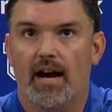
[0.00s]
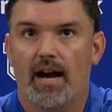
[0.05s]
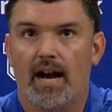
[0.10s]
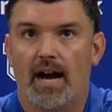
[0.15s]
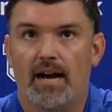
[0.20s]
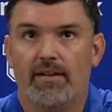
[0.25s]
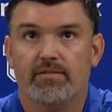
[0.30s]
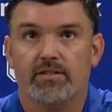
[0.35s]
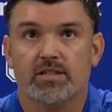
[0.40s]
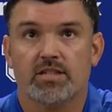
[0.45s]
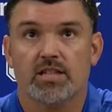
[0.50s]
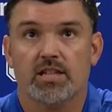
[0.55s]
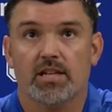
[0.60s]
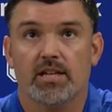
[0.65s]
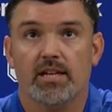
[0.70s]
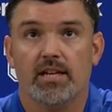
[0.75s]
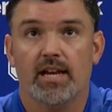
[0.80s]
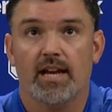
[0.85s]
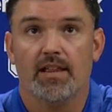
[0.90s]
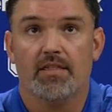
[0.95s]

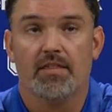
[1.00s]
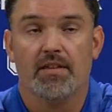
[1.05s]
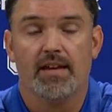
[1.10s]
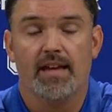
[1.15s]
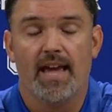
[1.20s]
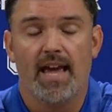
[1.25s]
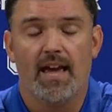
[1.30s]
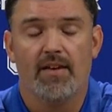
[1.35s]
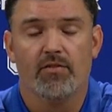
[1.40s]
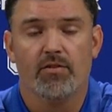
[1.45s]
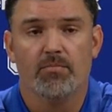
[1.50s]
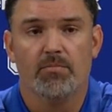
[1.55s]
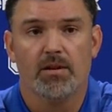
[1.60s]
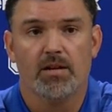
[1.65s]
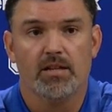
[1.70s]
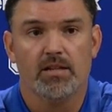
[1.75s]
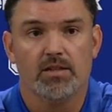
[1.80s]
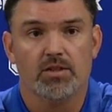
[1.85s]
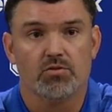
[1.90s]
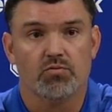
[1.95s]
obviously, I think
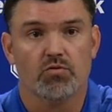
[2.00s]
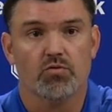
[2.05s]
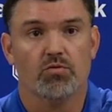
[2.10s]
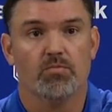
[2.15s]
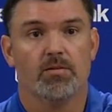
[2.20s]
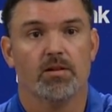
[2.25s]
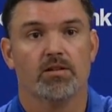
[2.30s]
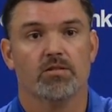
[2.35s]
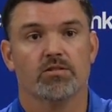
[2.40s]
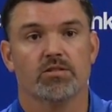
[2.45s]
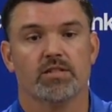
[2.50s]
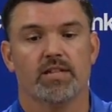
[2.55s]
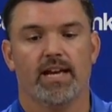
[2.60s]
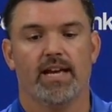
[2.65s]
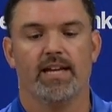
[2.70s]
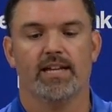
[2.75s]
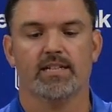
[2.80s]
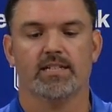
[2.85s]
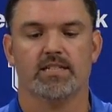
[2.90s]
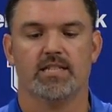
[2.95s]
everybody in this room
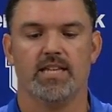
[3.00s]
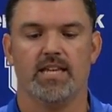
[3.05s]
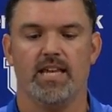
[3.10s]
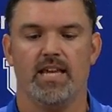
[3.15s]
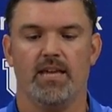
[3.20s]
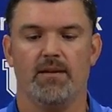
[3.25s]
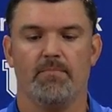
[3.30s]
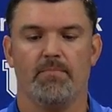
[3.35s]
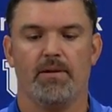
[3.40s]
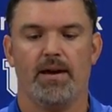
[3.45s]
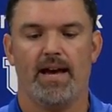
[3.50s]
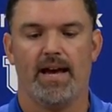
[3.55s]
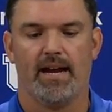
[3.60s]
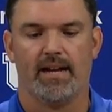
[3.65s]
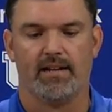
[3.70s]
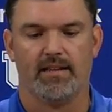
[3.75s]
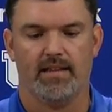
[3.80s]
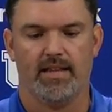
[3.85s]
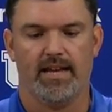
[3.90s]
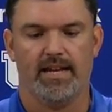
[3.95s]
understands the
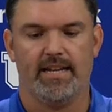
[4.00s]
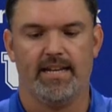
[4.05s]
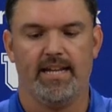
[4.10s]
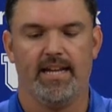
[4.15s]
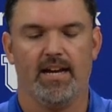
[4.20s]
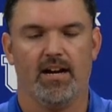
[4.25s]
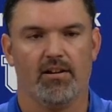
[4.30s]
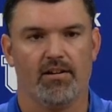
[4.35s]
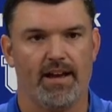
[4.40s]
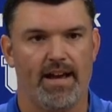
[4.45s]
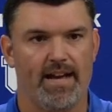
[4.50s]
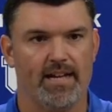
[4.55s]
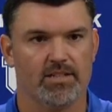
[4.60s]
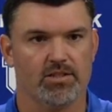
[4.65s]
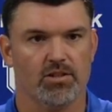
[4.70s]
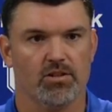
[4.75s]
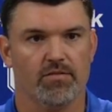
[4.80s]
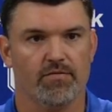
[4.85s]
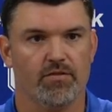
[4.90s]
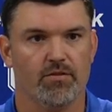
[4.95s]
impact that Deion
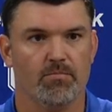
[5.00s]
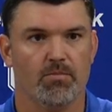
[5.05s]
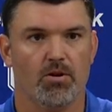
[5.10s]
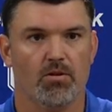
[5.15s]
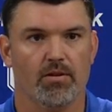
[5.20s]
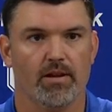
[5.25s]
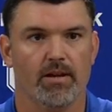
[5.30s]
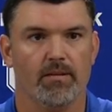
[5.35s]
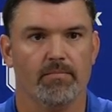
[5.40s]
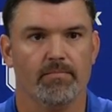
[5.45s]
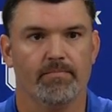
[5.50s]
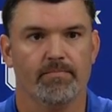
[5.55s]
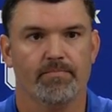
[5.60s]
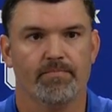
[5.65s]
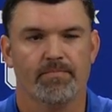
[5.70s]
has on a football game.